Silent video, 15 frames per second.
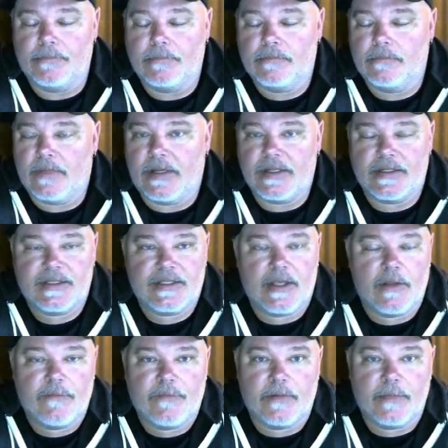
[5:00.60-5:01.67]

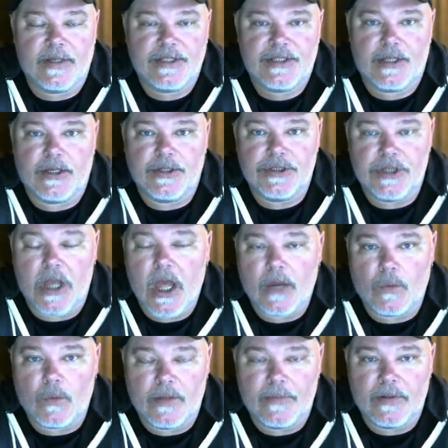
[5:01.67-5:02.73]
Myself and my son, John
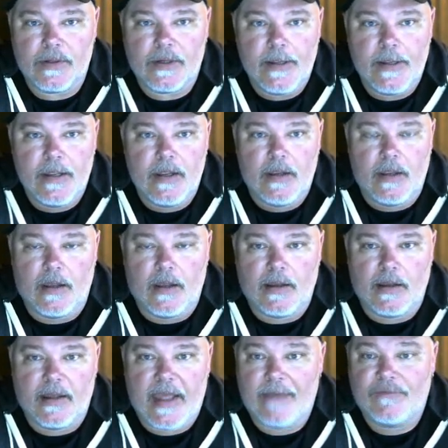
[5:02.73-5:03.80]
Weberg,
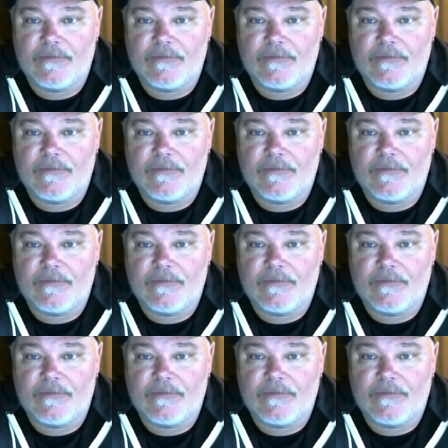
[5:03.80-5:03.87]
have